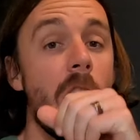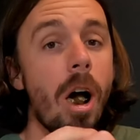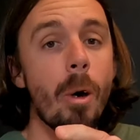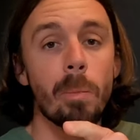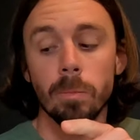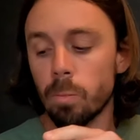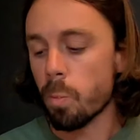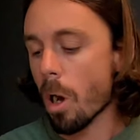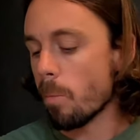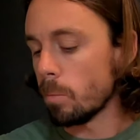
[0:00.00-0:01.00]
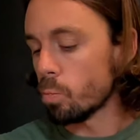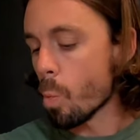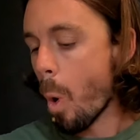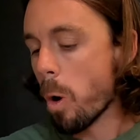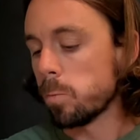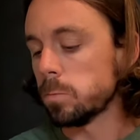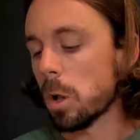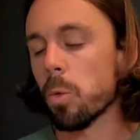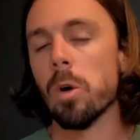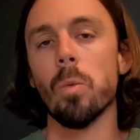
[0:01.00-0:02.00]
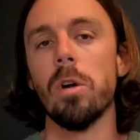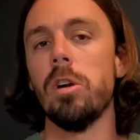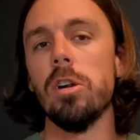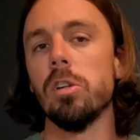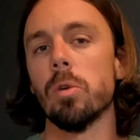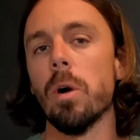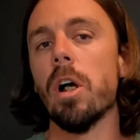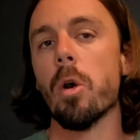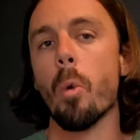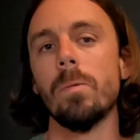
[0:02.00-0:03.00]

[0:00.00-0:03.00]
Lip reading: hot, but I wouldn't want it the other way.